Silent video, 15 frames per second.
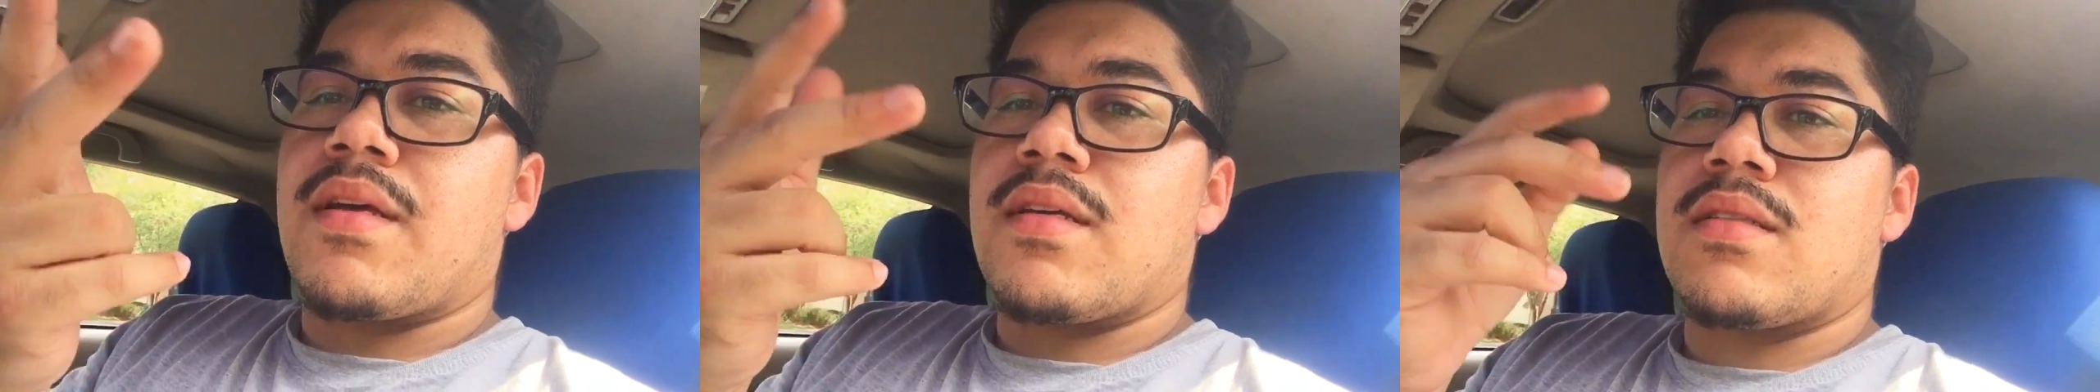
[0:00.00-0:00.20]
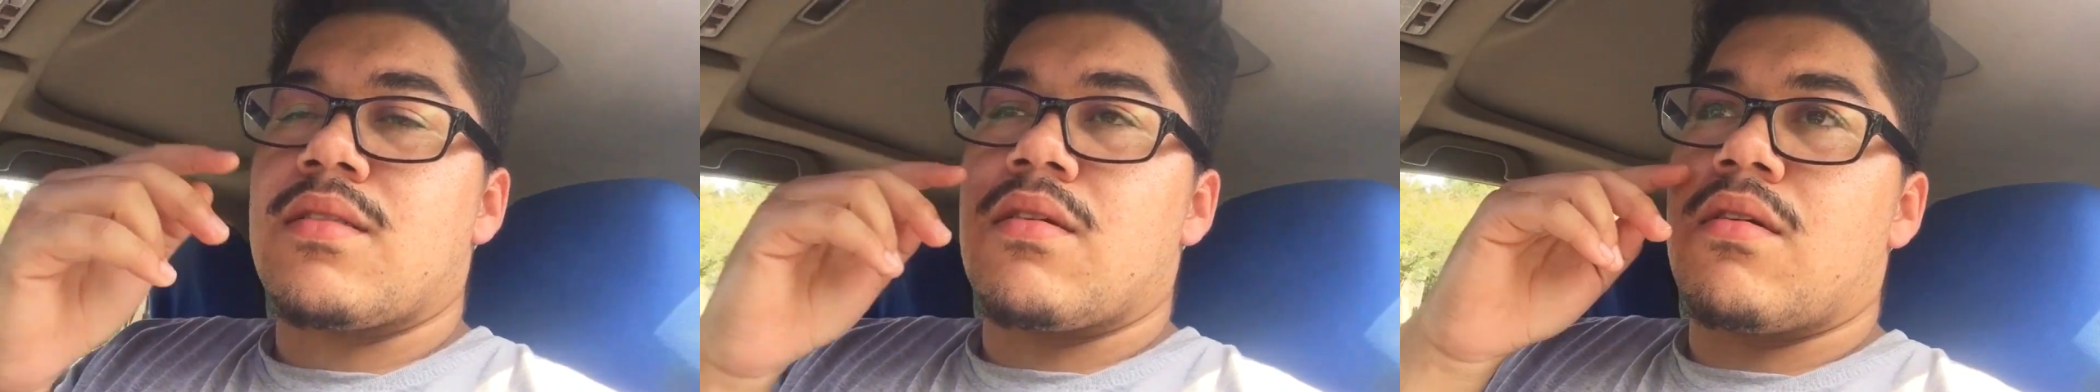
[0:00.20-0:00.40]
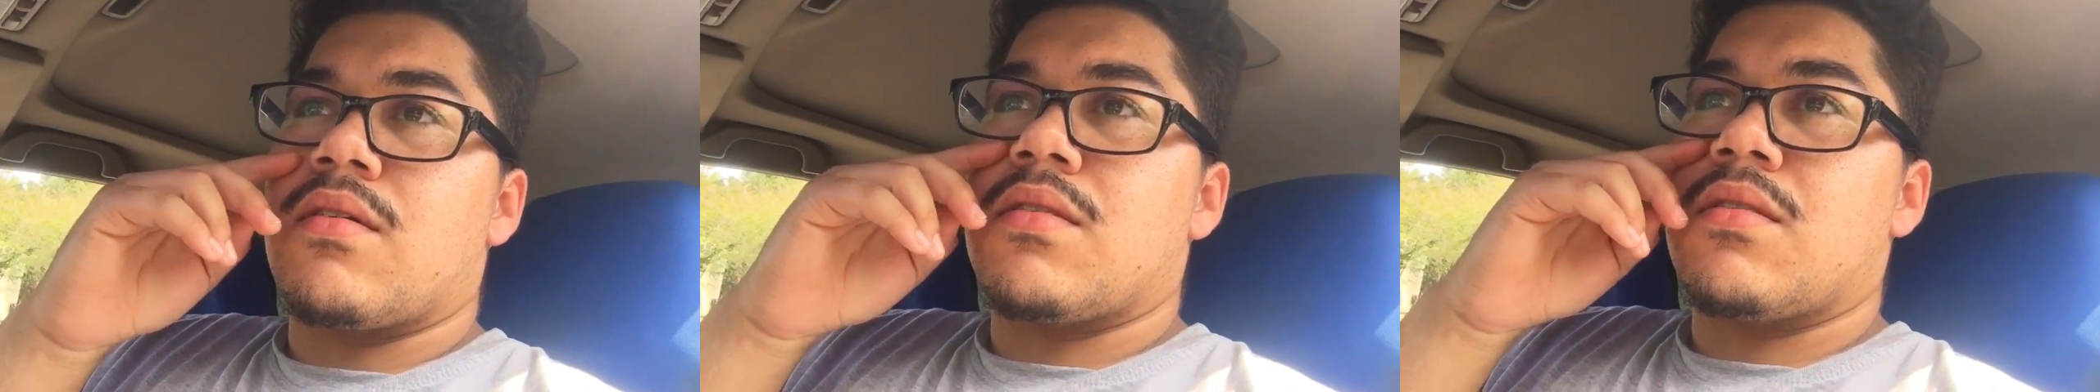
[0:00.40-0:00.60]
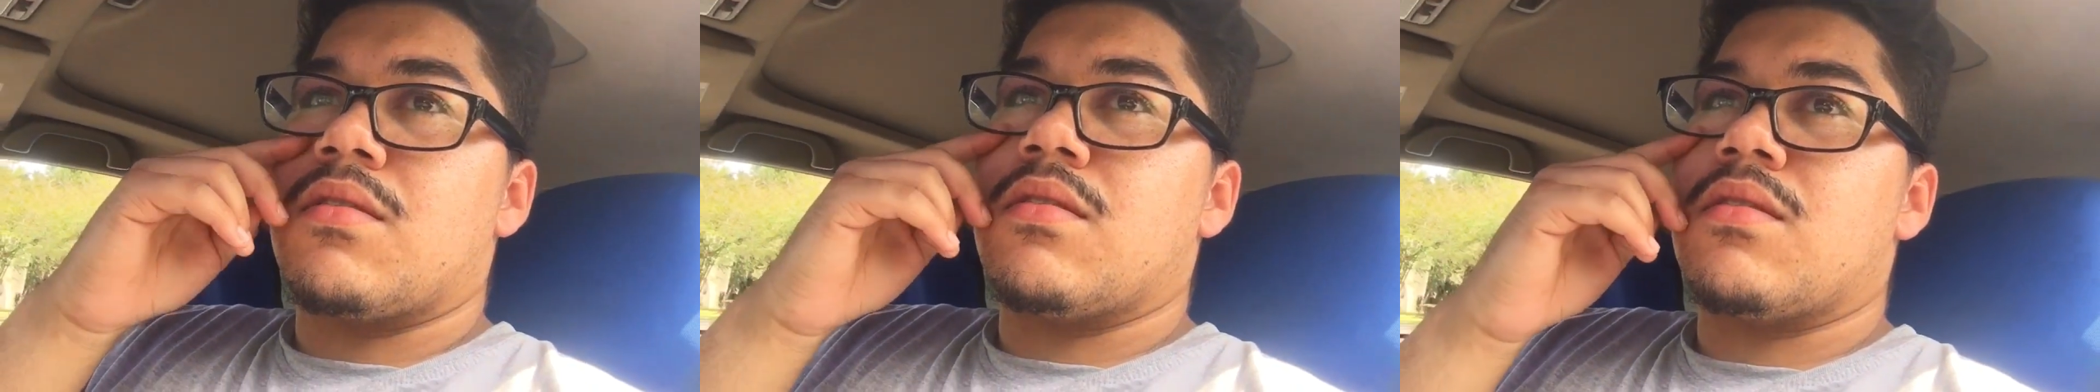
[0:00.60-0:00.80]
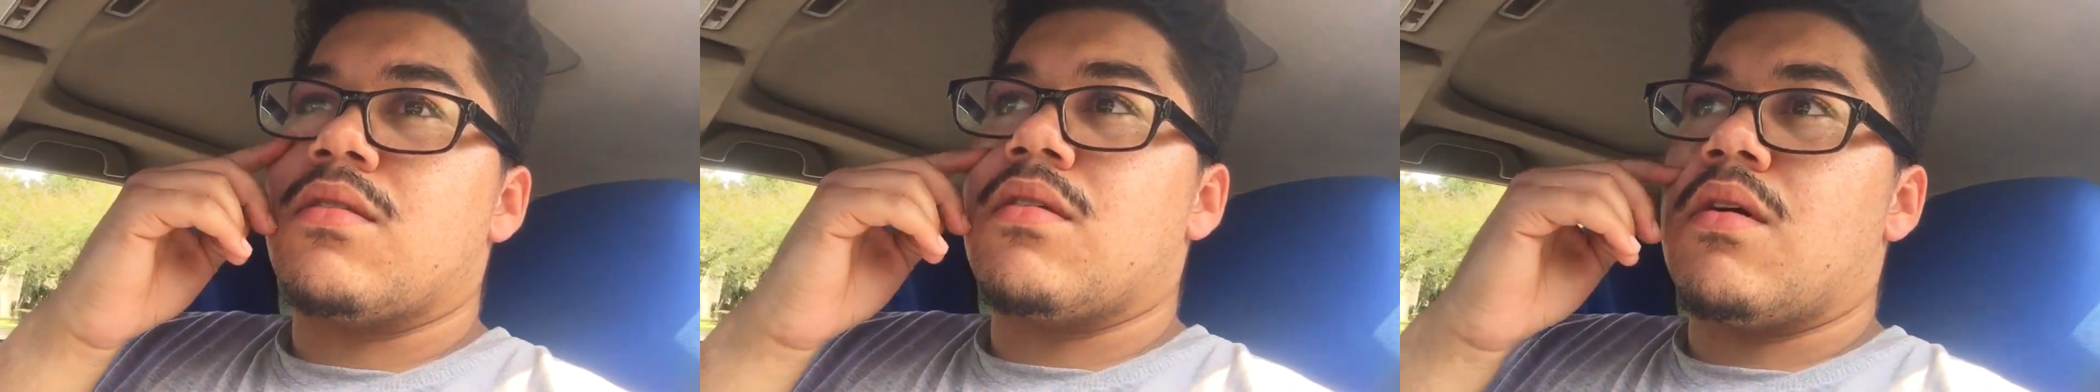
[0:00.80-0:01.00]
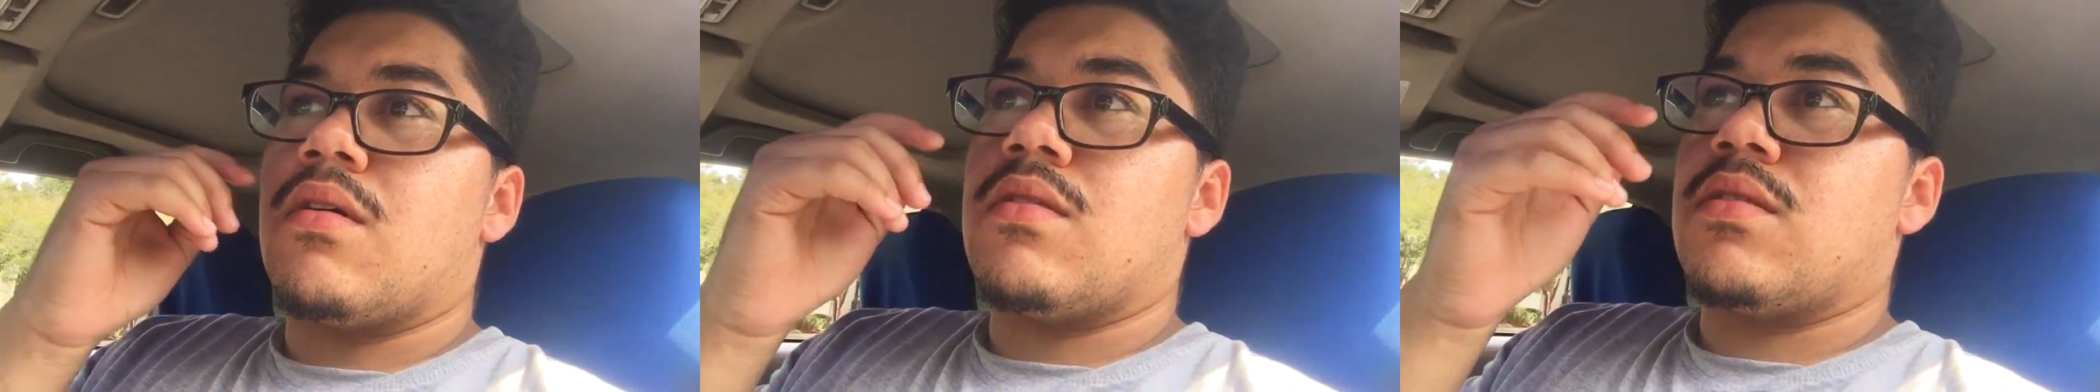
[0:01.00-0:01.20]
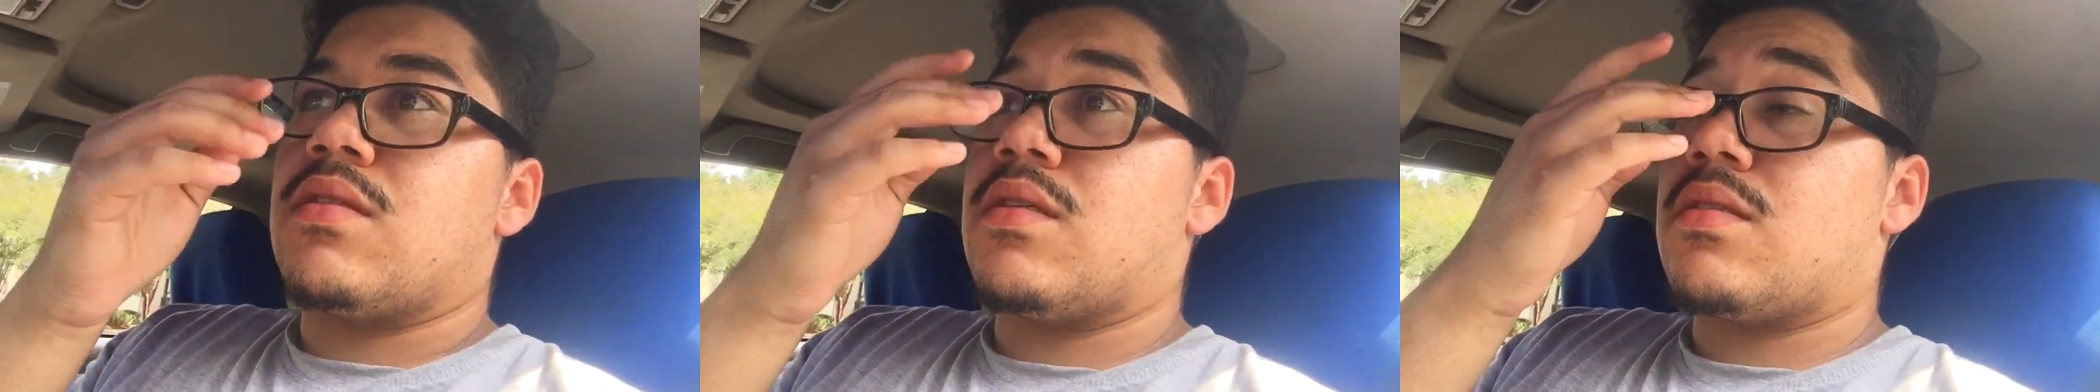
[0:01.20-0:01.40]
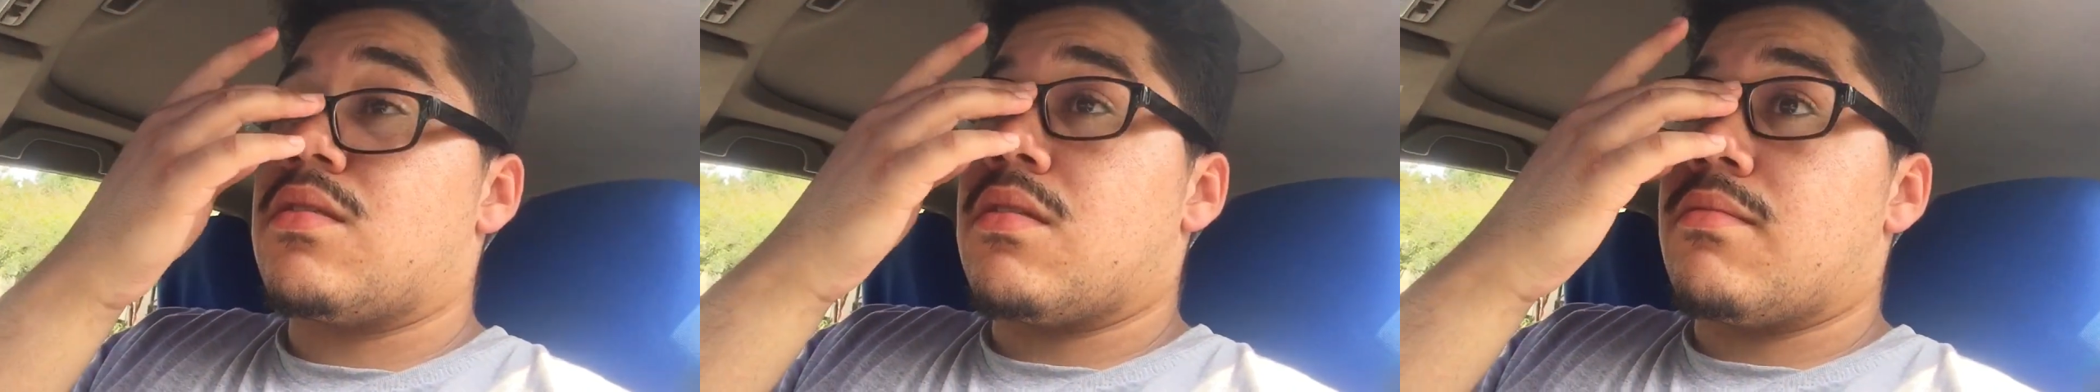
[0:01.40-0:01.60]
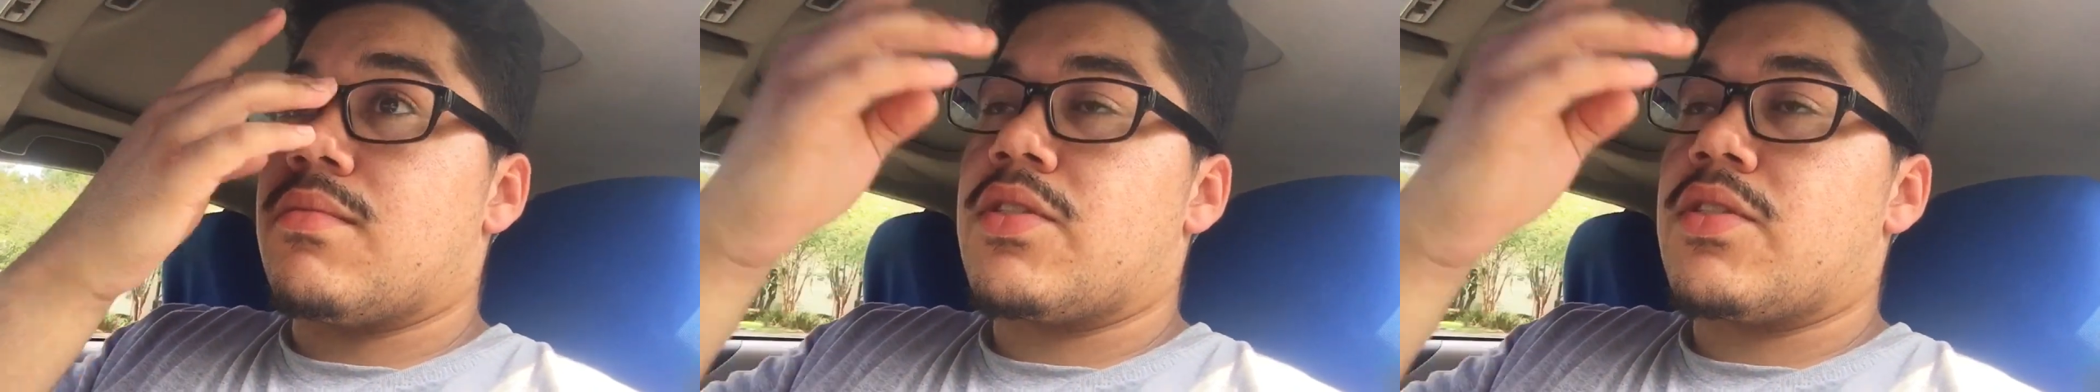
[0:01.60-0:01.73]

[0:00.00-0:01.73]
exhaust system.